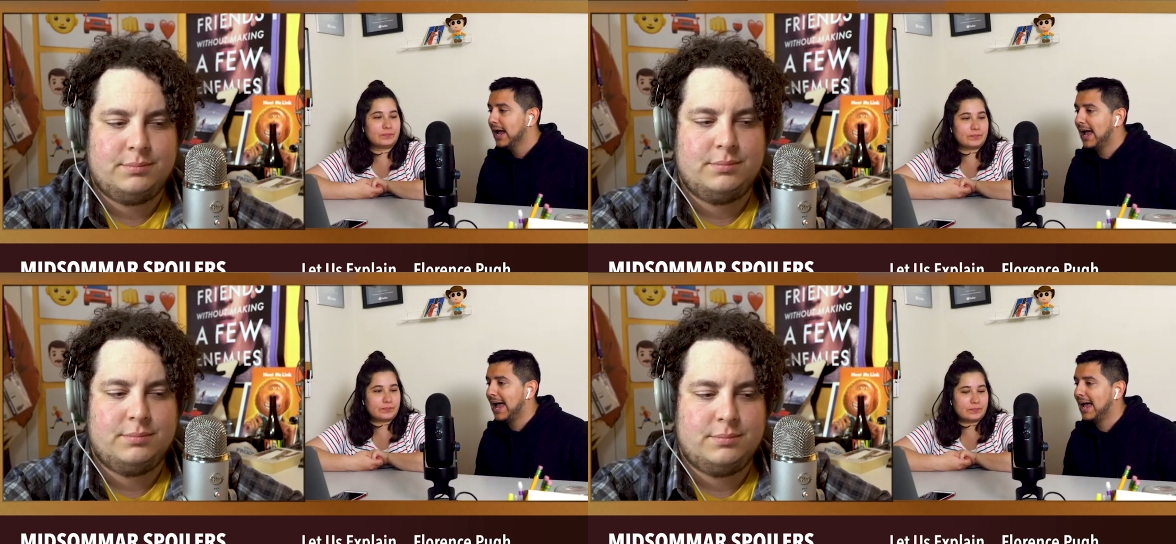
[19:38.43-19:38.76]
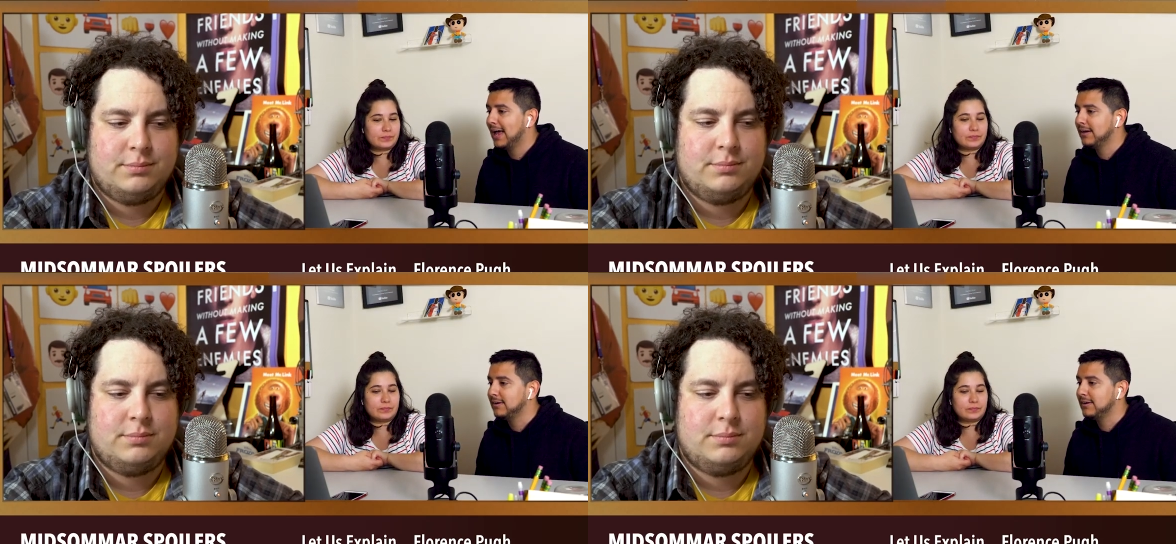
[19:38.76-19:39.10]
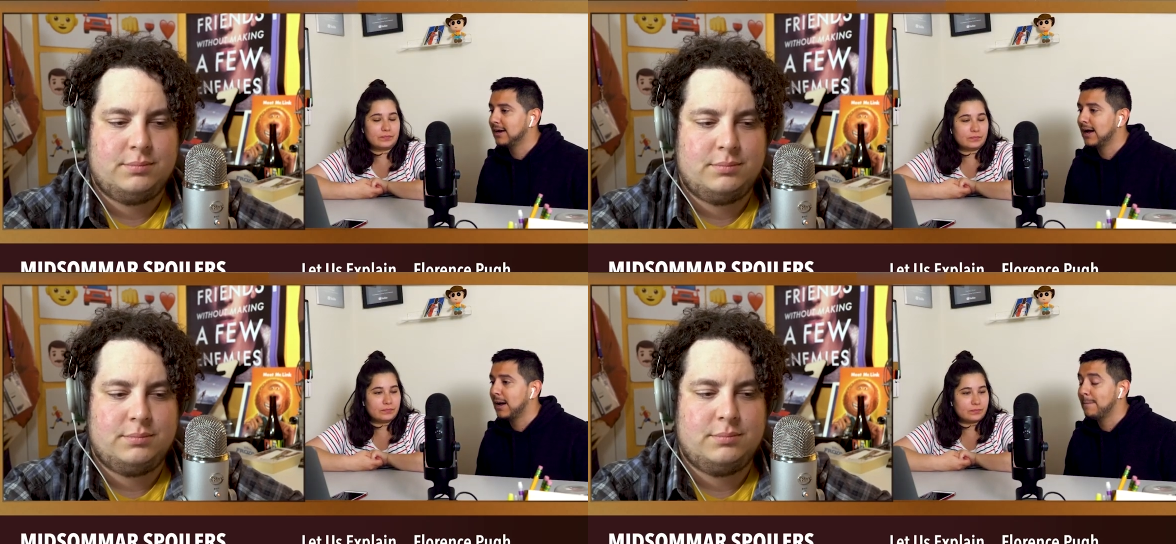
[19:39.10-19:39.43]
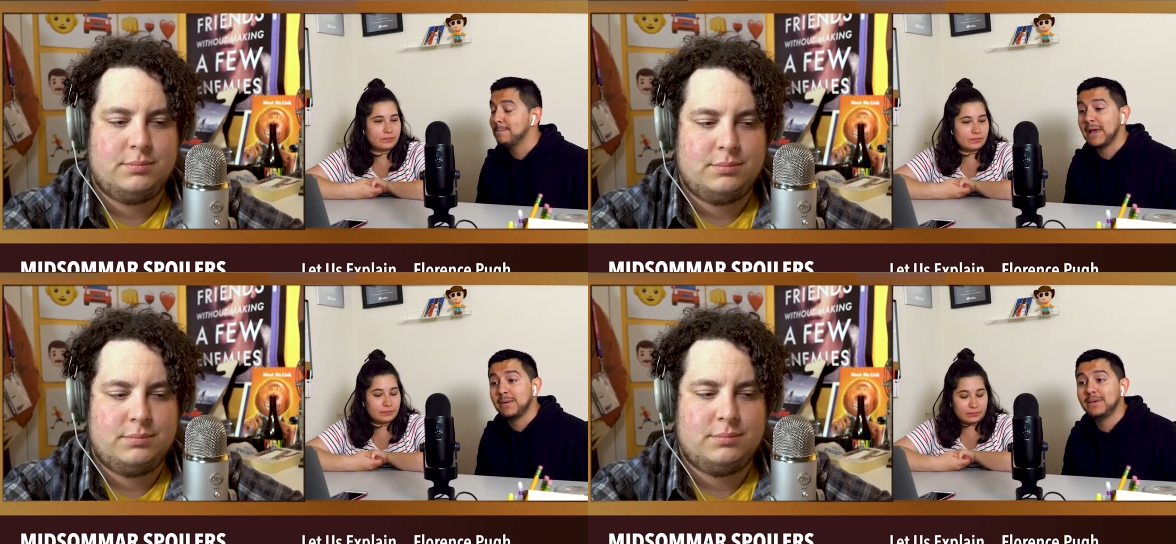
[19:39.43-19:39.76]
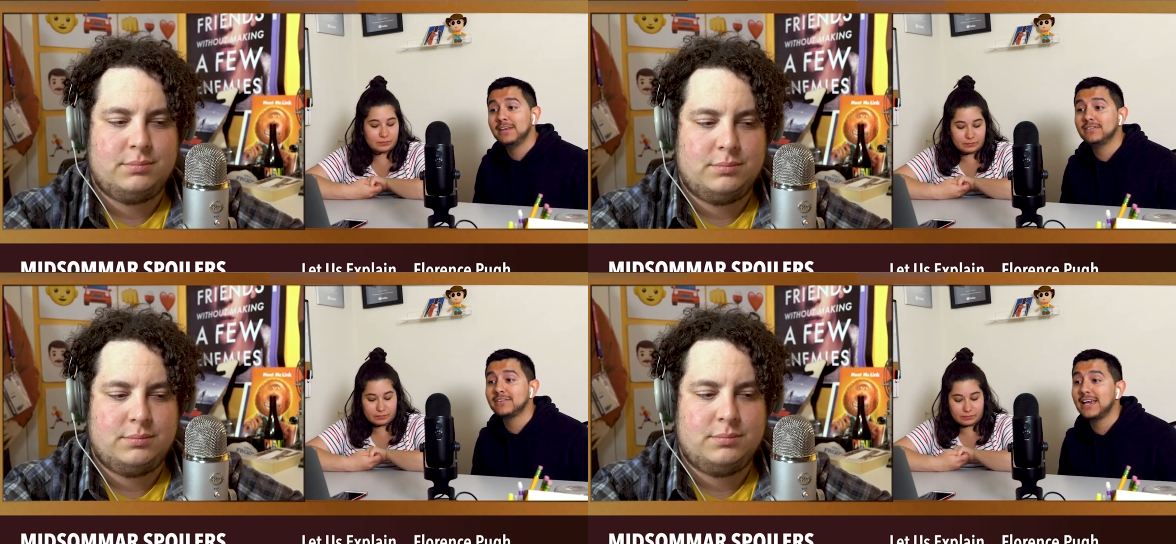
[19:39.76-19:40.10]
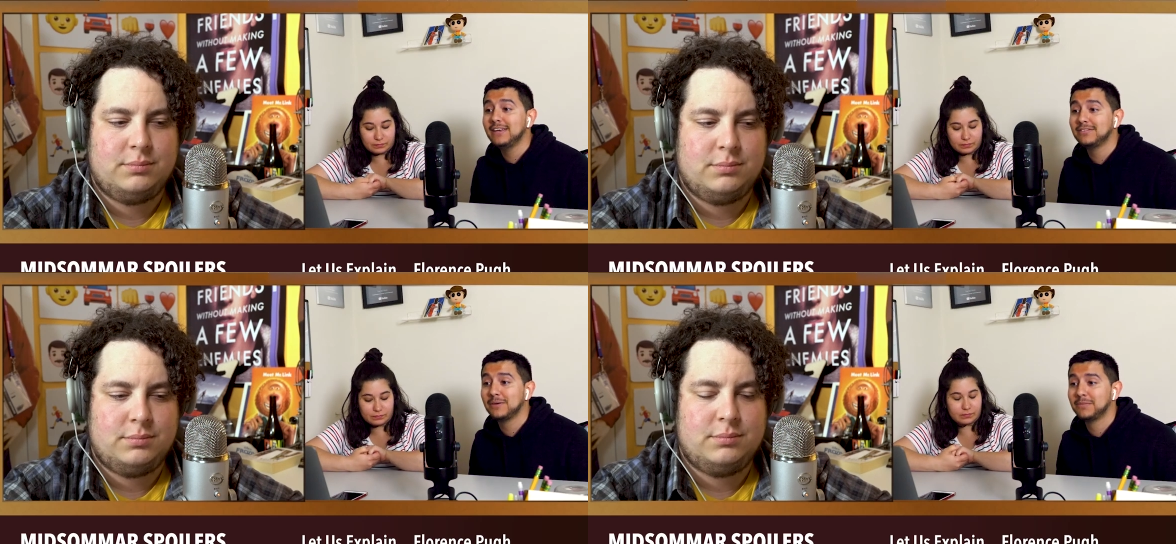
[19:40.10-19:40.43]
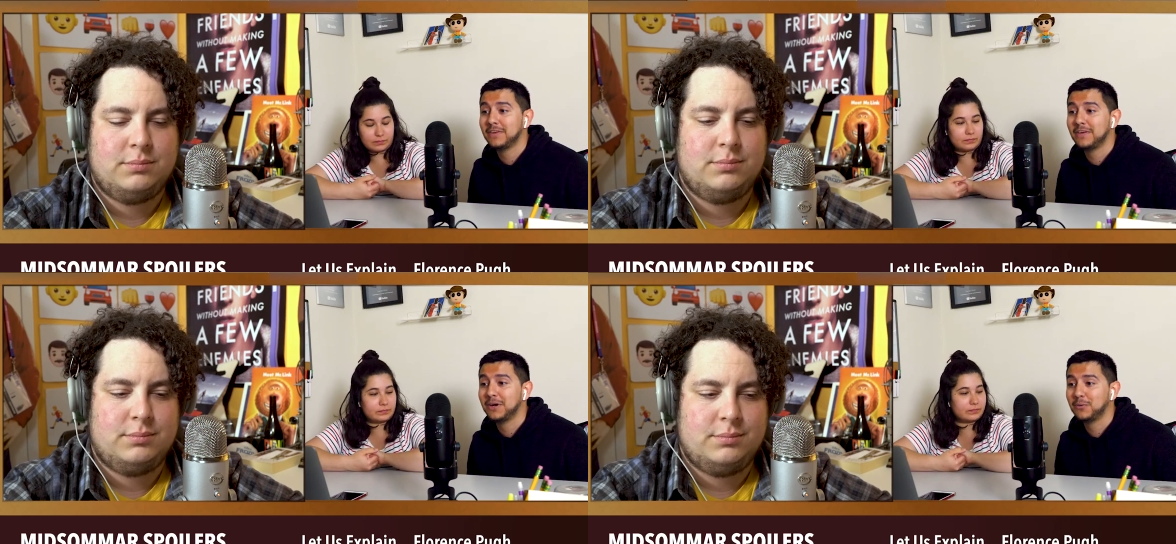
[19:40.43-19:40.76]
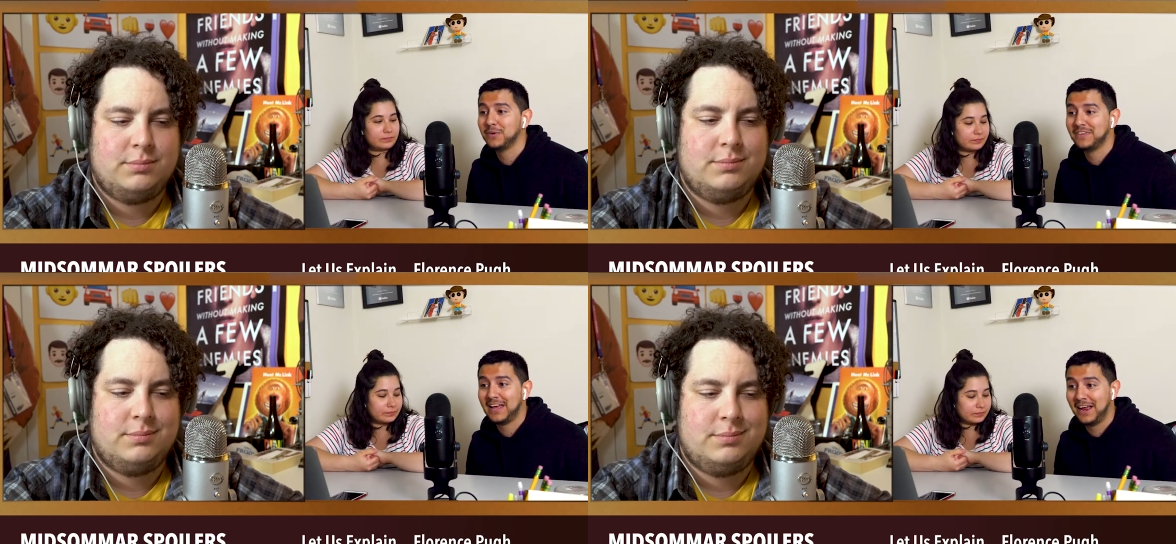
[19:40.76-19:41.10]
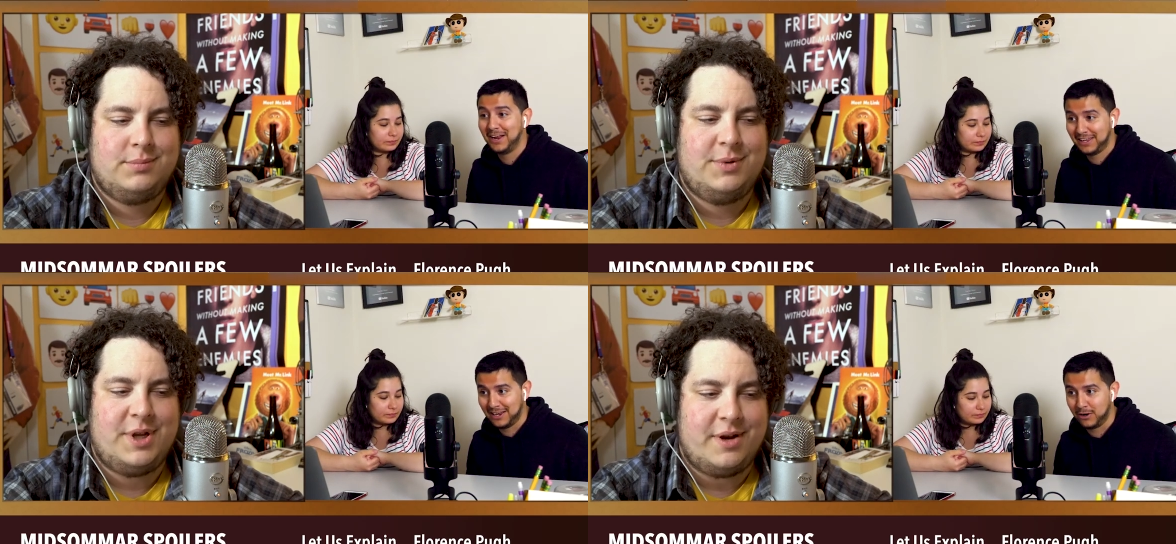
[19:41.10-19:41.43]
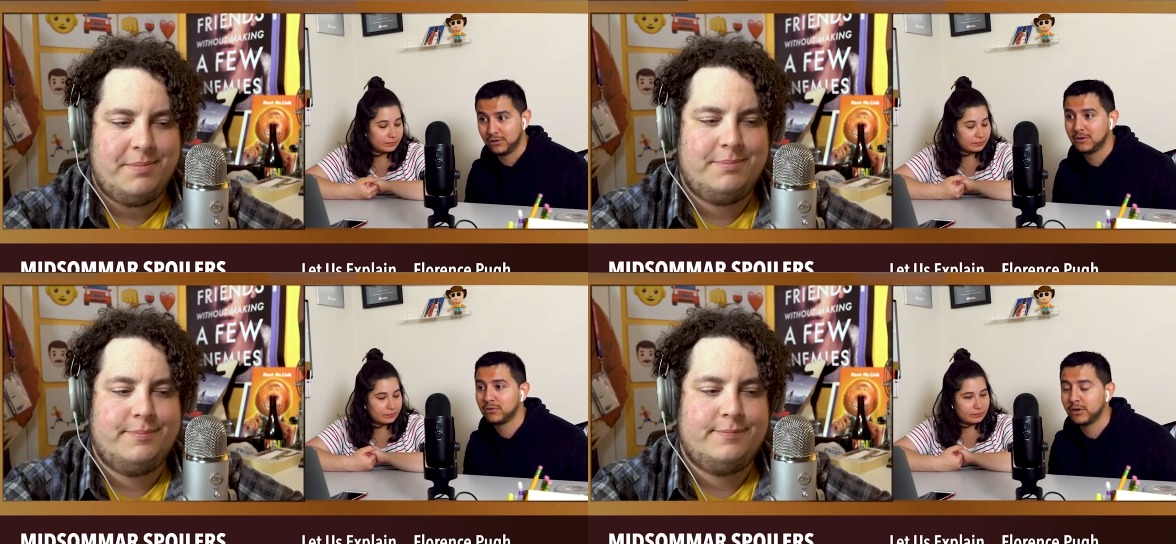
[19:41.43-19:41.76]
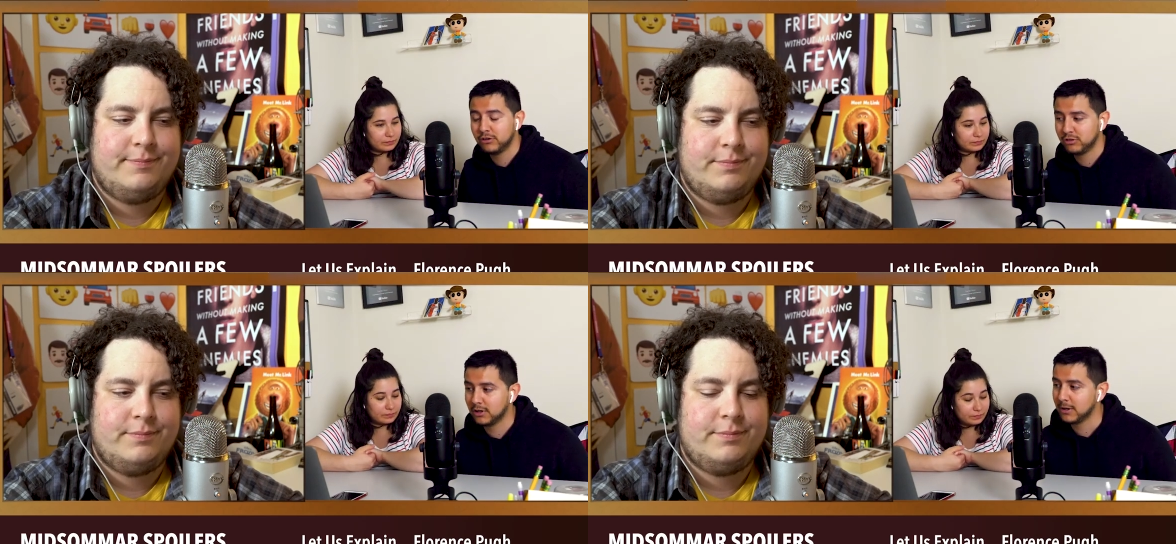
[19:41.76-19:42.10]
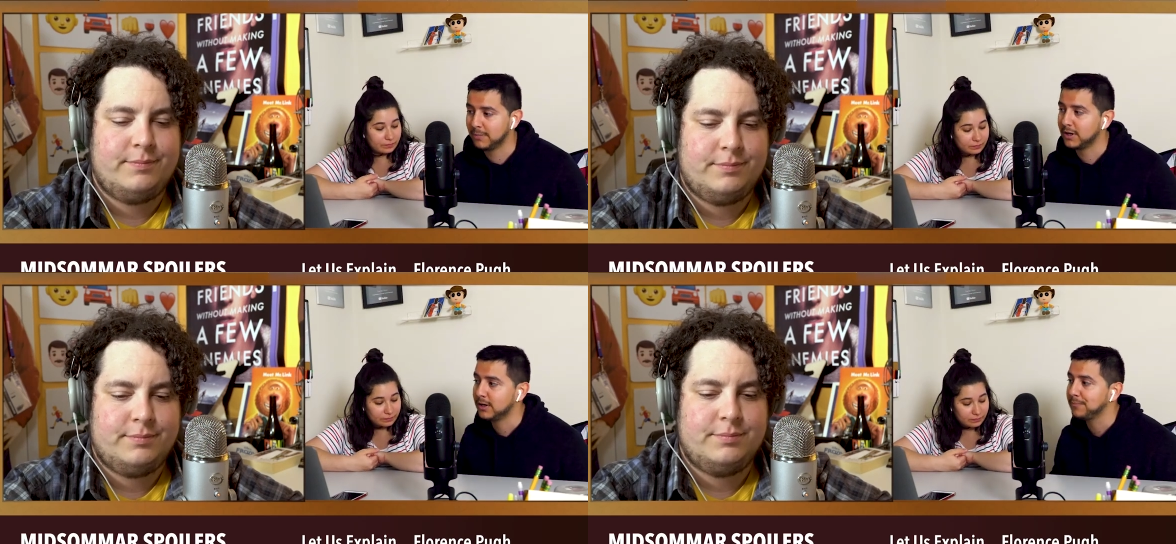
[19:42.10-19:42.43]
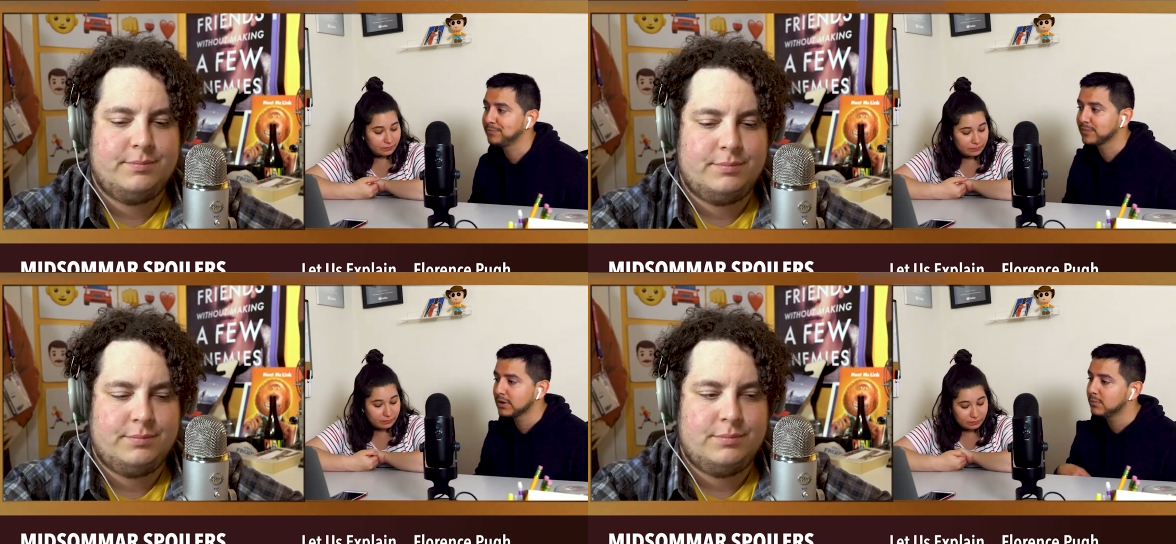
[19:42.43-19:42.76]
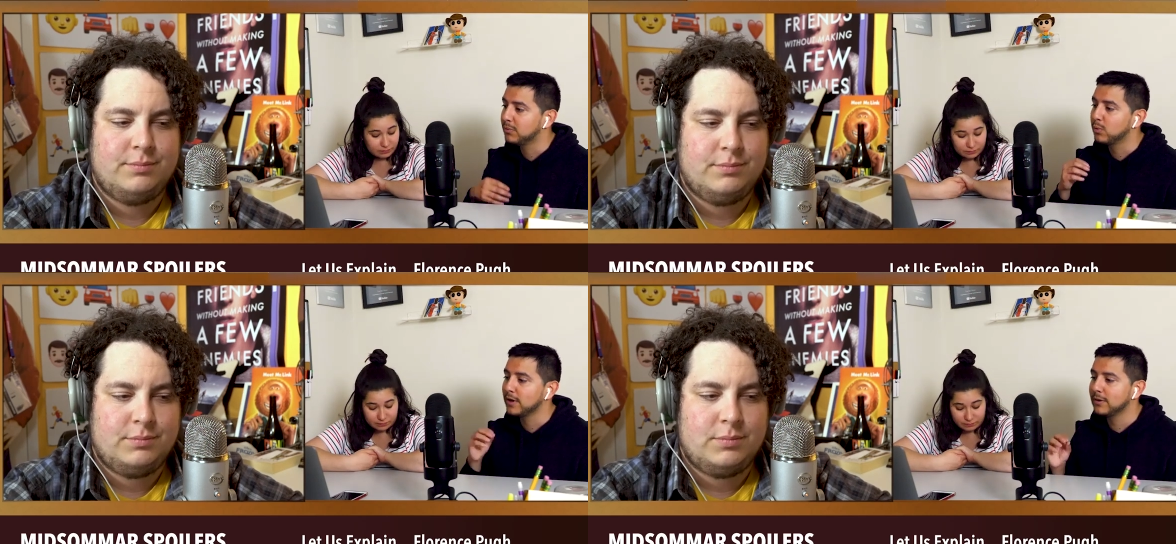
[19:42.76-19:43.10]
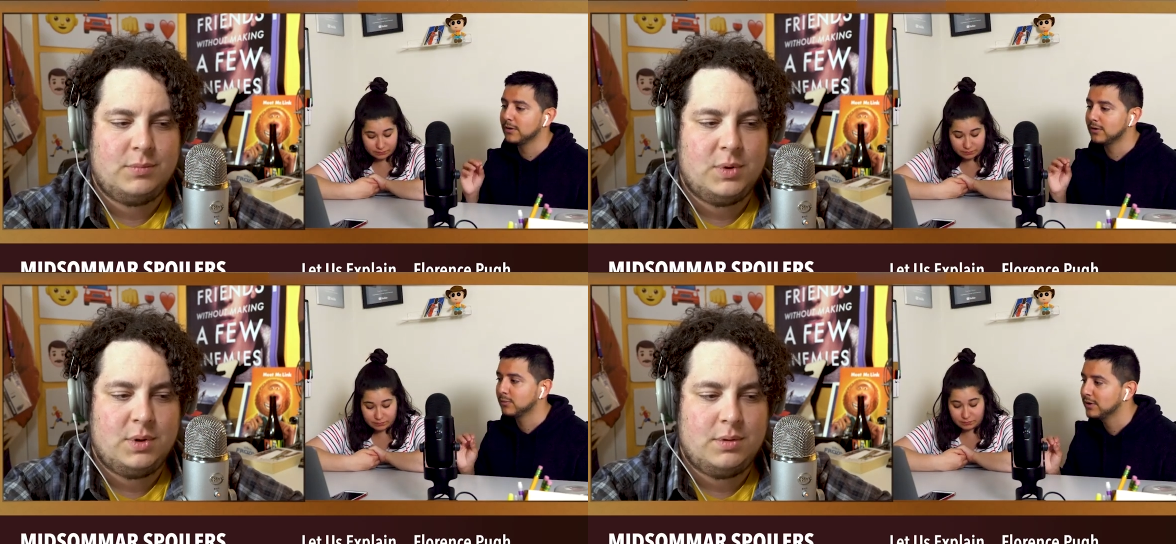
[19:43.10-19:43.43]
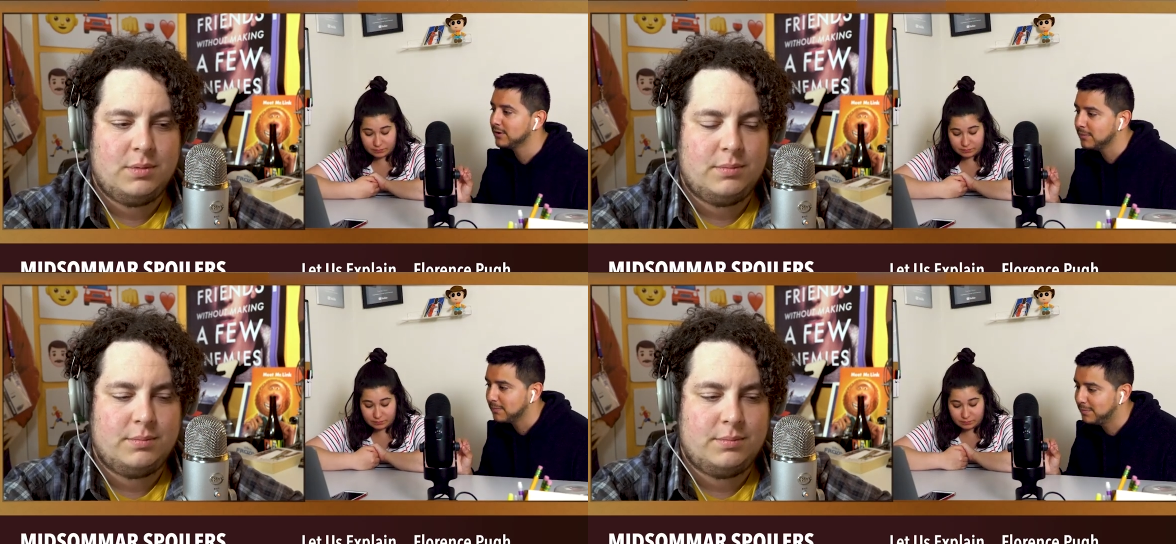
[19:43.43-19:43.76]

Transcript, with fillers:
Speaker 1: And uh, maybe he's saying something there with that character of Christian coming in. But one of the one of the